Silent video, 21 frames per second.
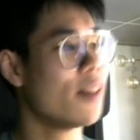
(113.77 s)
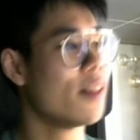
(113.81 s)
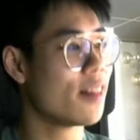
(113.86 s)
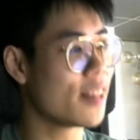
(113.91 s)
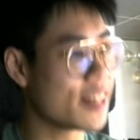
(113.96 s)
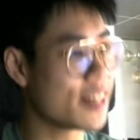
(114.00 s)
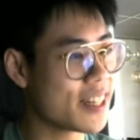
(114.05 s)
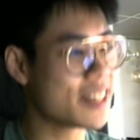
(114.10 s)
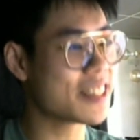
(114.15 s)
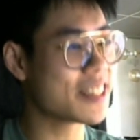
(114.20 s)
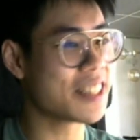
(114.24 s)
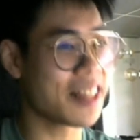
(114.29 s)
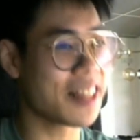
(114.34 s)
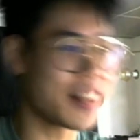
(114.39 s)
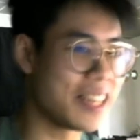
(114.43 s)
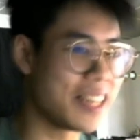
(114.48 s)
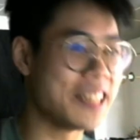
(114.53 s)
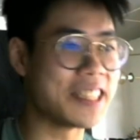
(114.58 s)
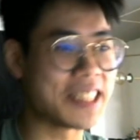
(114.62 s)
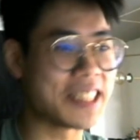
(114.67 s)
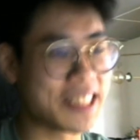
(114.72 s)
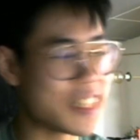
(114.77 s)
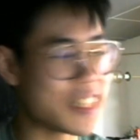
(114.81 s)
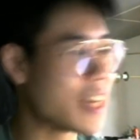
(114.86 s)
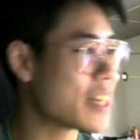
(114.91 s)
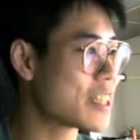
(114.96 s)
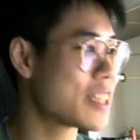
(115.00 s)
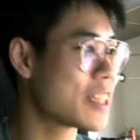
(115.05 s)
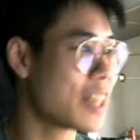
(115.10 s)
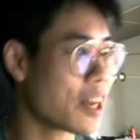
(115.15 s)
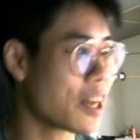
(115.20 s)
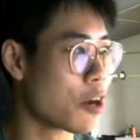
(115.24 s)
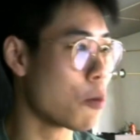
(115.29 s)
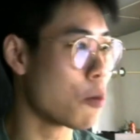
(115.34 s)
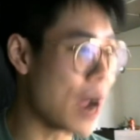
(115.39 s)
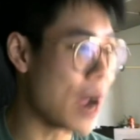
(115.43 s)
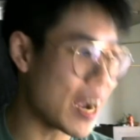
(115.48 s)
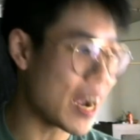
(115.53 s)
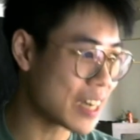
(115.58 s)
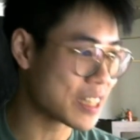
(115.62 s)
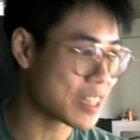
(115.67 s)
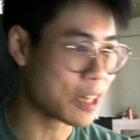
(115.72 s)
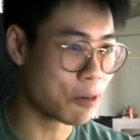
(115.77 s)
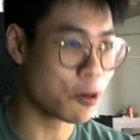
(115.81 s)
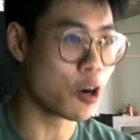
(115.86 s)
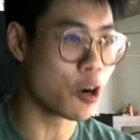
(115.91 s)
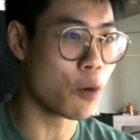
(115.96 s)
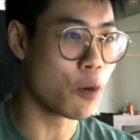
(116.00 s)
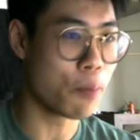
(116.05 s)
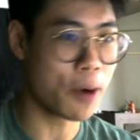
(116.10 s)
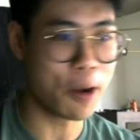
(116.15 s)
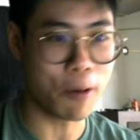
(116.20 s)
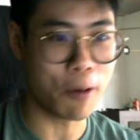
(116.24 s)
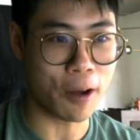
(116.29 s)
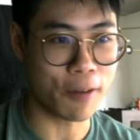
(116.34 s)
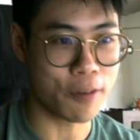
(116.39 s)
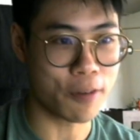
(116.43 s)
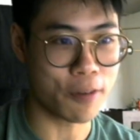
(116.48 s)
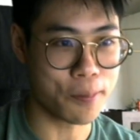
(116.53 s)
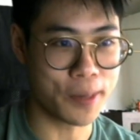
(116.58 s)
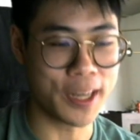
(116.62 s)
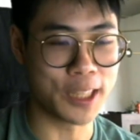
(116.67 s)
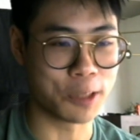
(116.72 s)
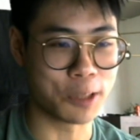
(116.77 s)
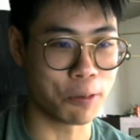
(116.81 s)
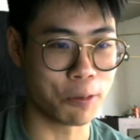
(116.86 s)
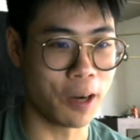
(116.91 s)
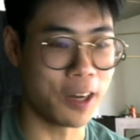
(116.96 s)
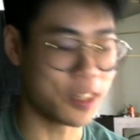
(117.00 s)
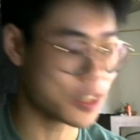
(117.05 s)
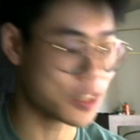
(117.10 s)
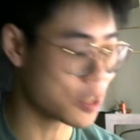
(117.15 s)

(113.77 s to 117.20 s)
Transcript: these 6 little packs here will go pretty well for me as well.